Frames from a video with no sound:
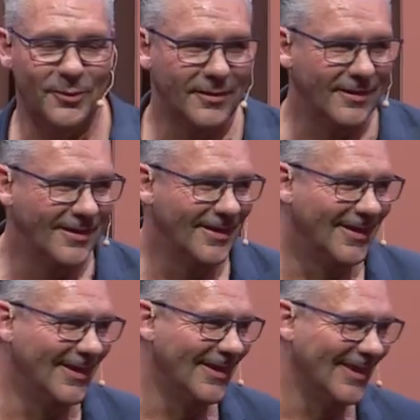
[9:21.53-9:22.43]

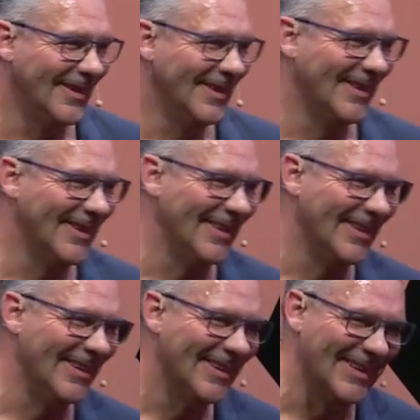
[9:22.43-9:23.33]

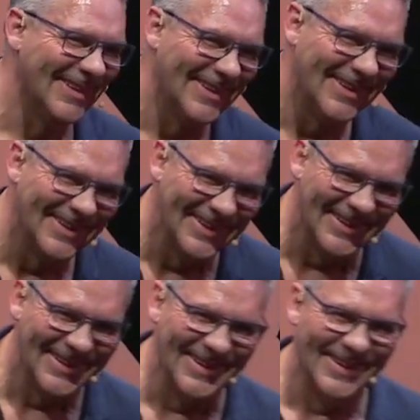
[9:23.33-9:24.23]

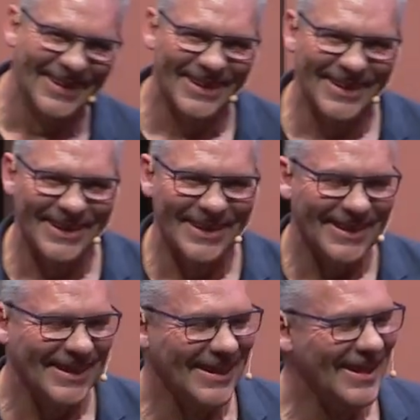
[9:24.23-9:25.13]

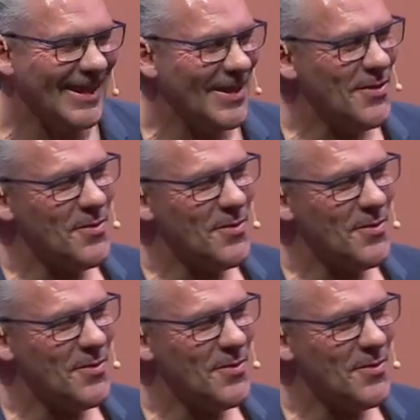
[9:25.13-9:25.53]
(no one is talking)